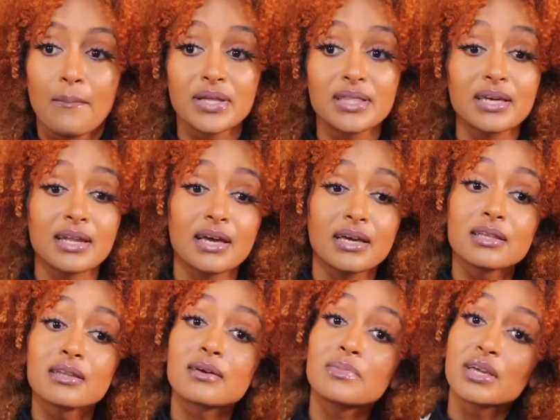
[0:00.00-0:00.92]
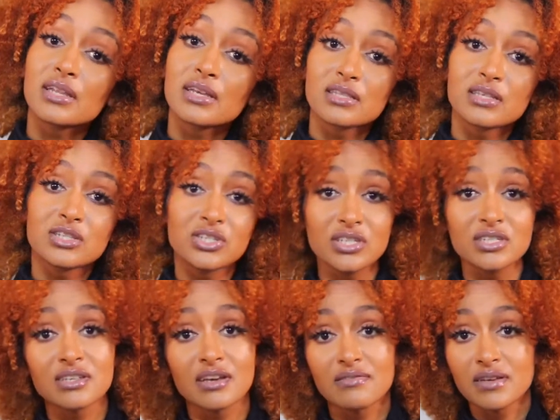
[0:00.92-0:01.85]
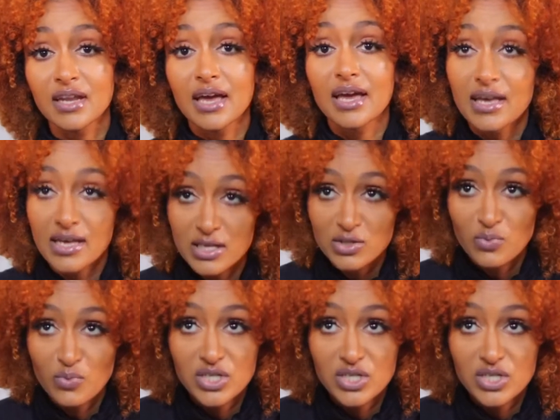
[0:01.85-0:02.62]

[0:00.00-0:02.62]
But then I ended up getting the G7X,